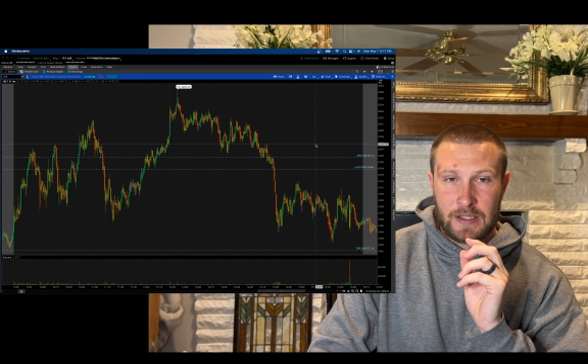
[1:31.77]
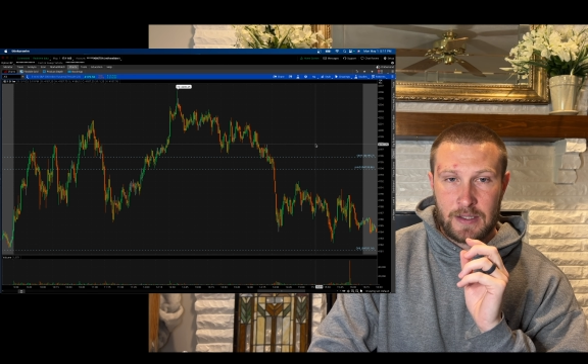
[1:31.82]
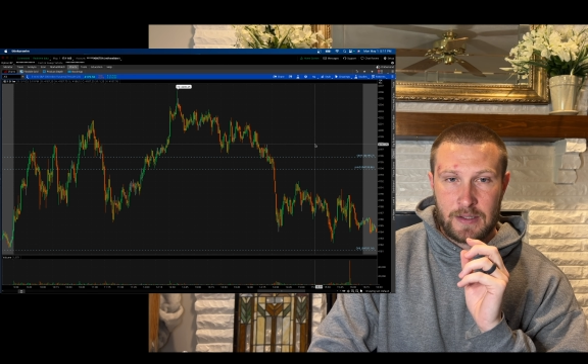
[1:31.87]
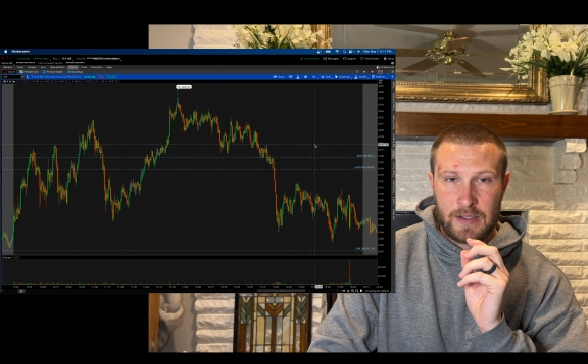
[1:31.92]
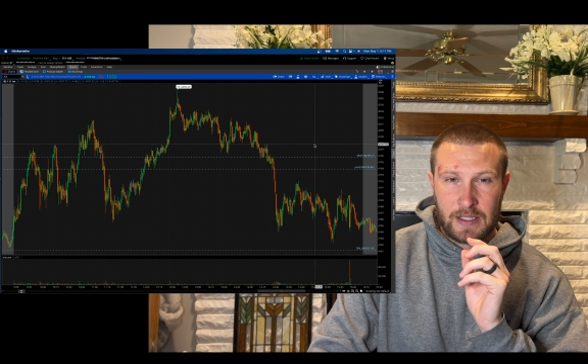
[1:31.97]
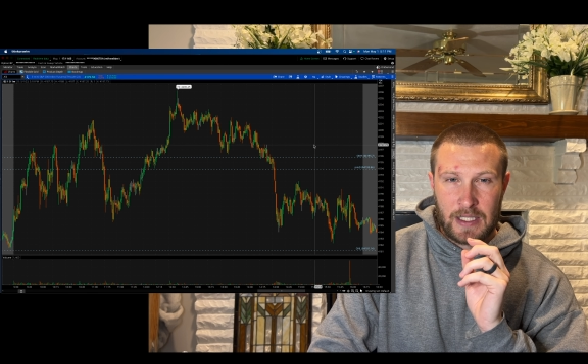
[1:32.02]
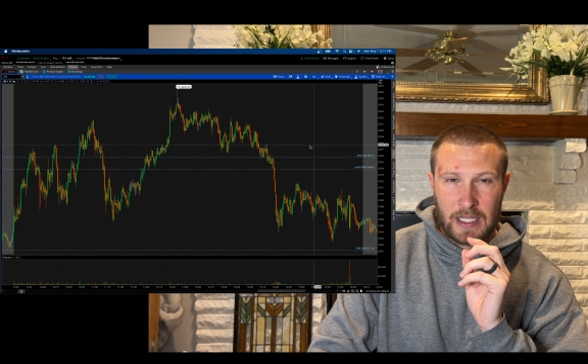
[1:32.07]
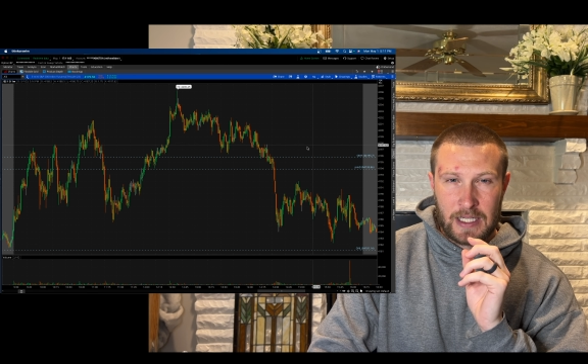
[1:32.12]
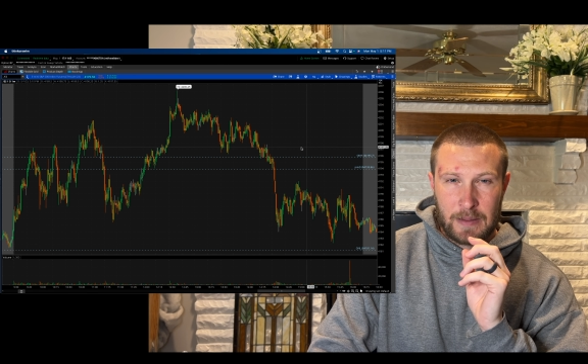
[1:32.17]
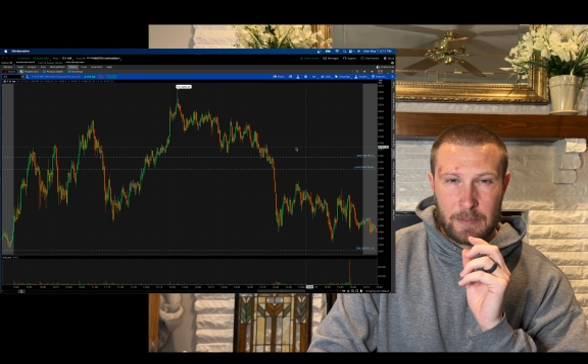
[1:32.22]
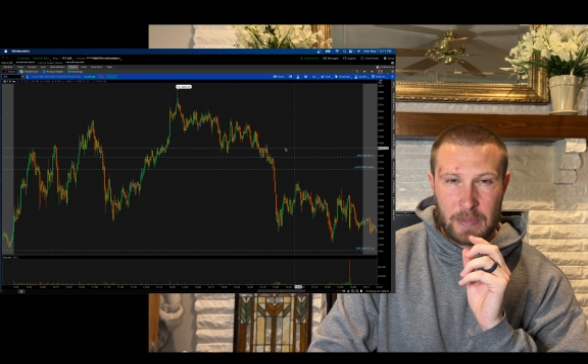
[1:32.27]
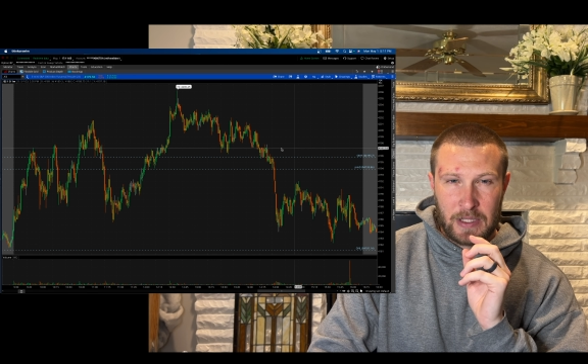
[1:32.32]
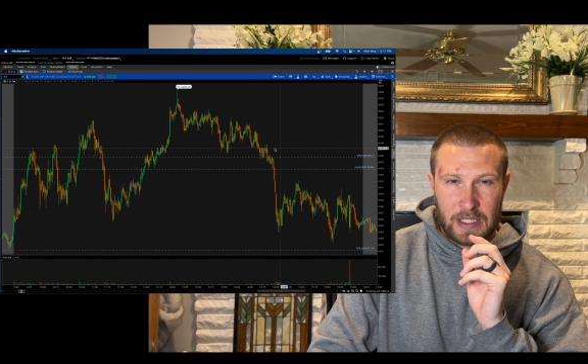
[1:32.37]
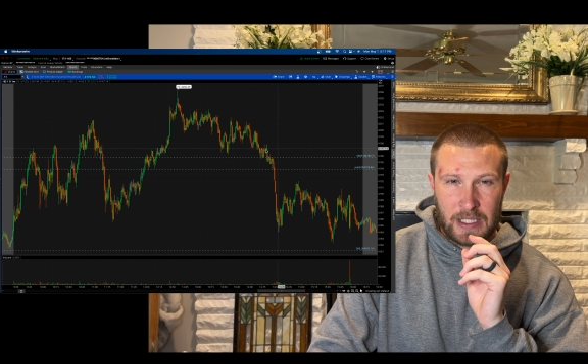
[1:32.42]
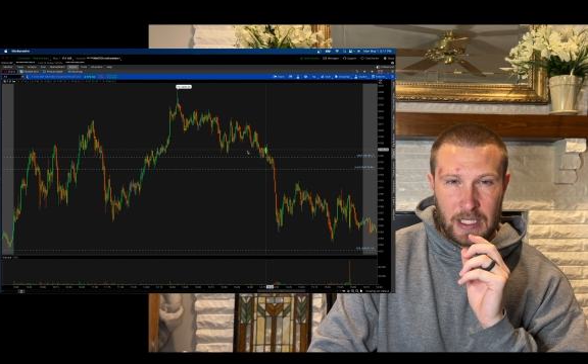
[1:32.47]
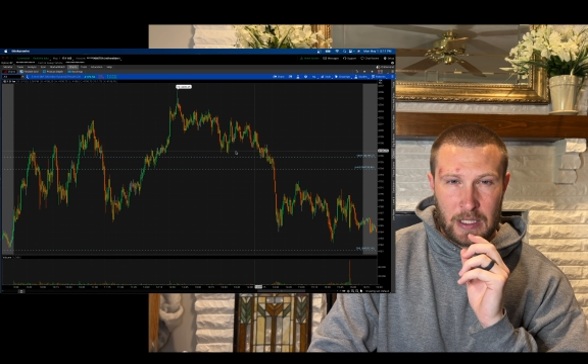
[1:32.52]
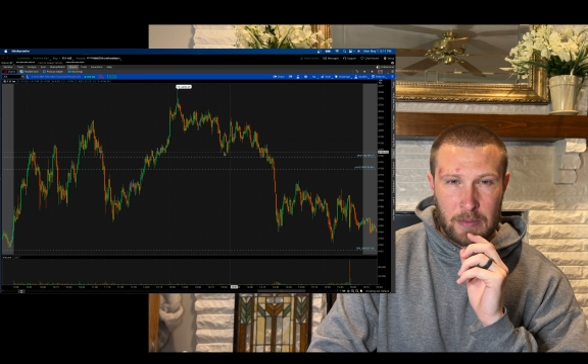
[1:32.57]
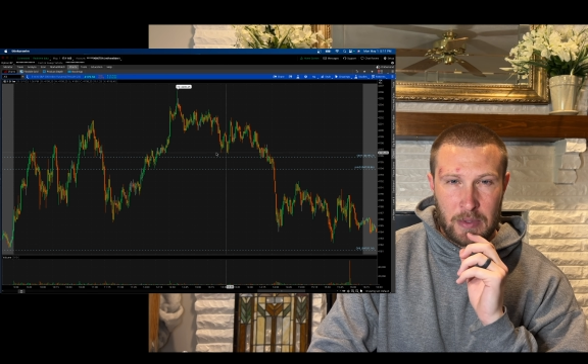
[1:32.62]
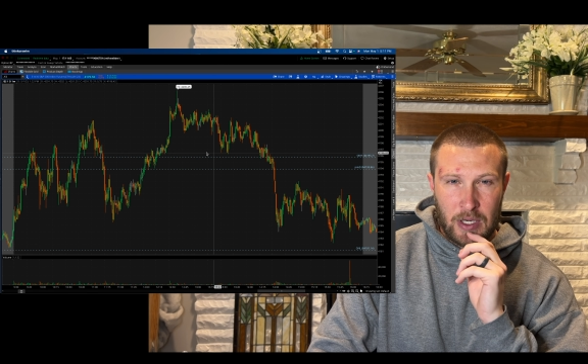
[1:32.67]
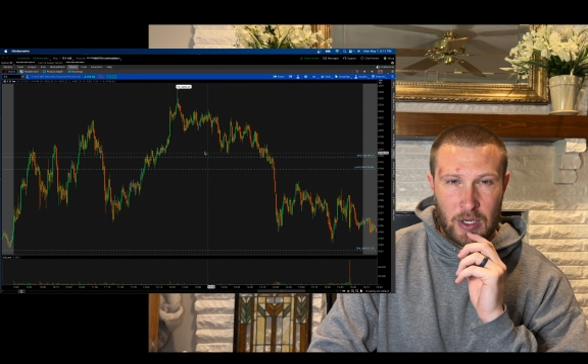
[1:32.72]
to kind of
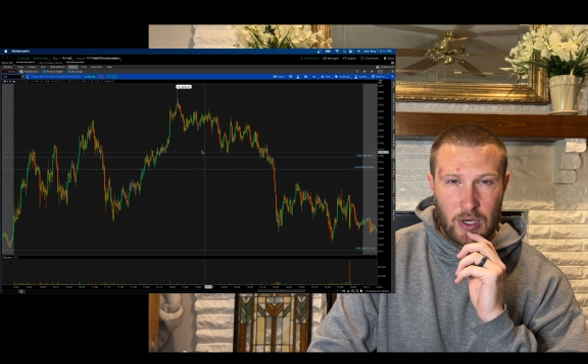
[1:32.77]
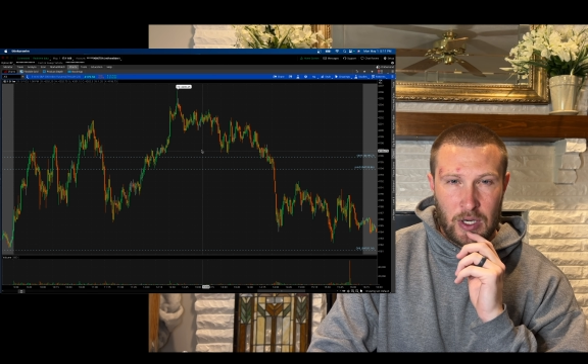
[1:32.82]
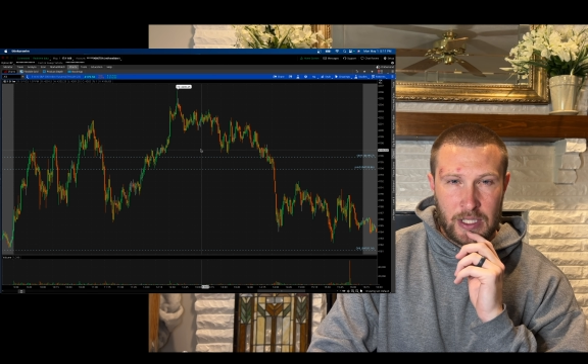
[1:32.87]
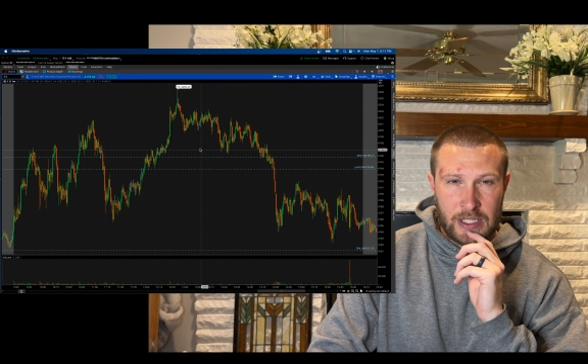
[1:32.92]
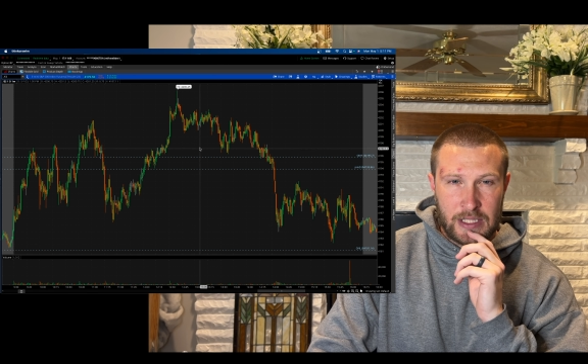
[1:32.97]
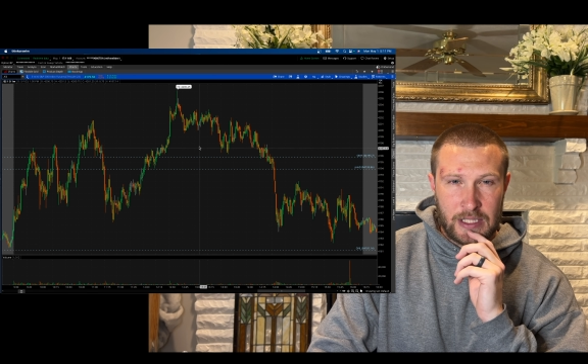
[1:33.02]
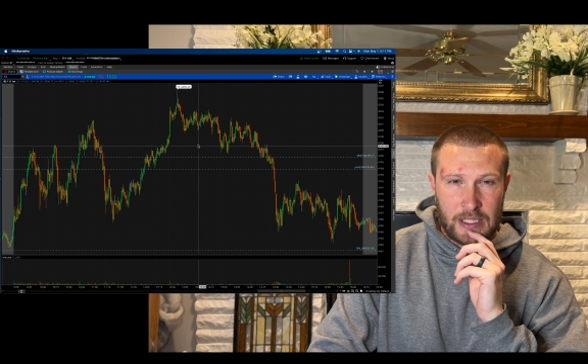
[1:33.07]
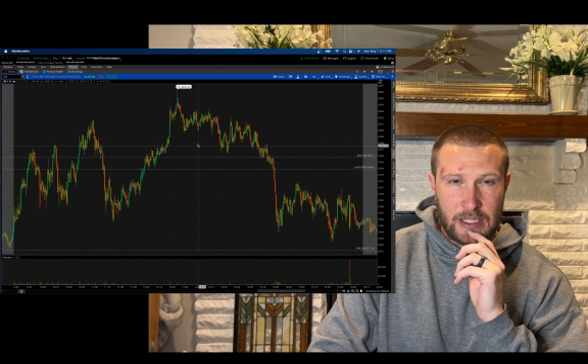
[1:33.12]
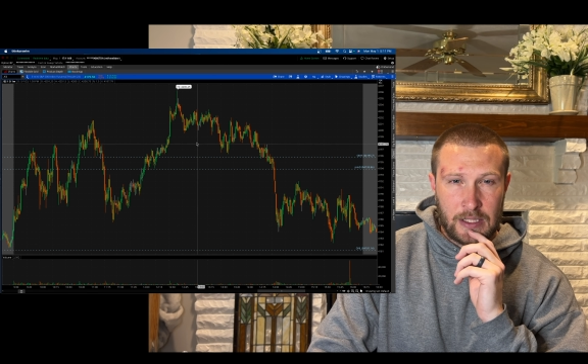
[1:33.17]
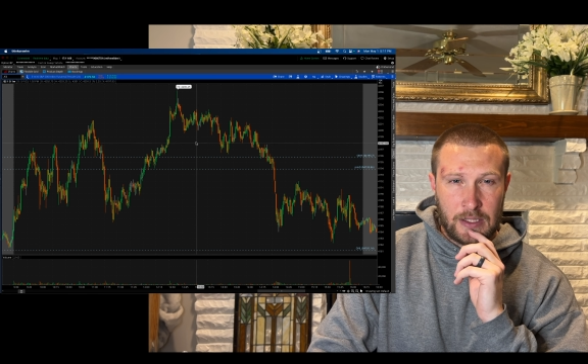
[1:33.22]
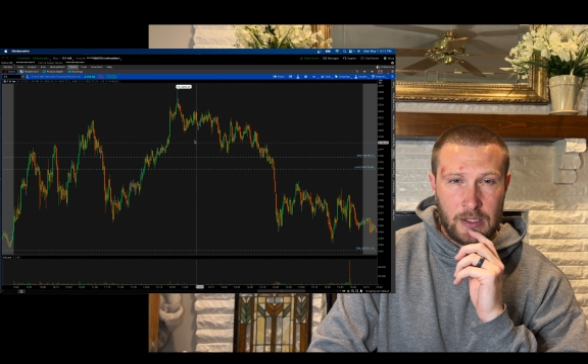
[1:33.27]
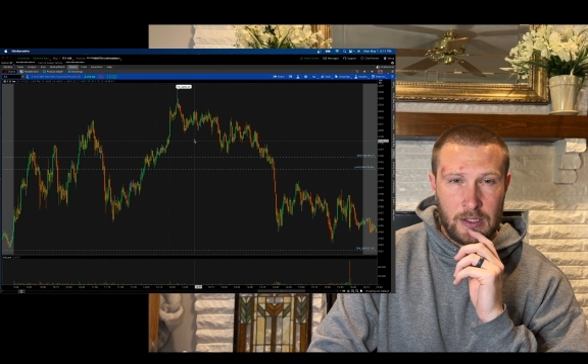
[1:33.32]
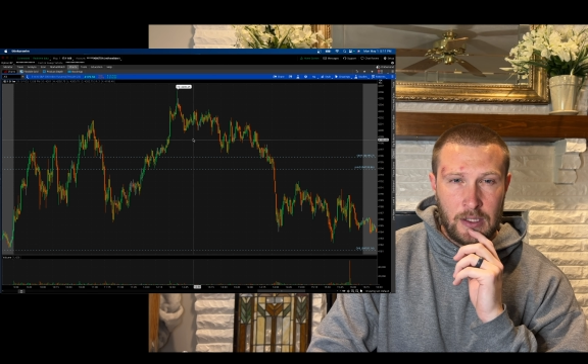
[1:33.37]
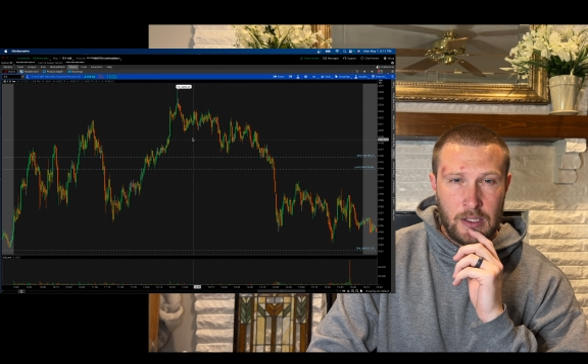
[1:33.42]
get a better idea.